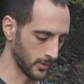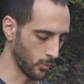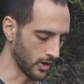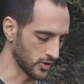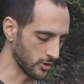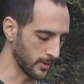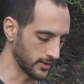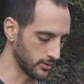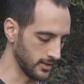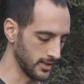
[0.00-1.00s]
one drawback
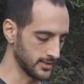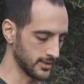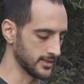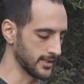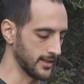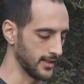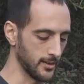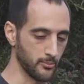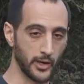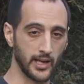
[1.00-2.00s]
to these is that
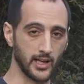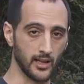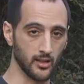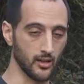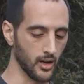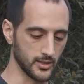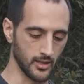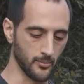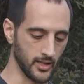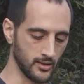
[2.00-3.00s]
they break a lot.
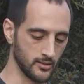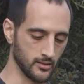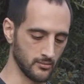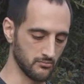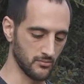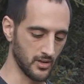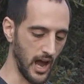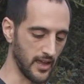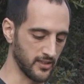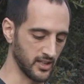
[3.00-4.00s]
I mean,
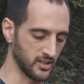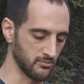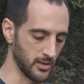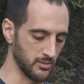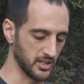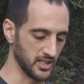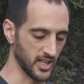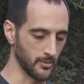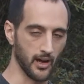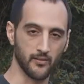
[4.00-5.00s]
I think maybe you can
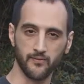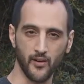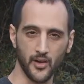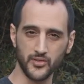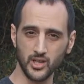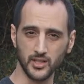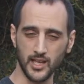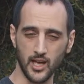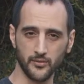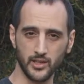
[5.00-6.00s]
get about 5 shots
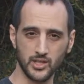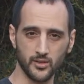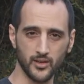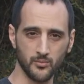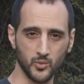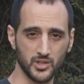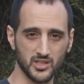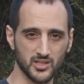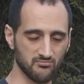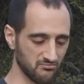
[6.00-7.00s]
out of each of them, which is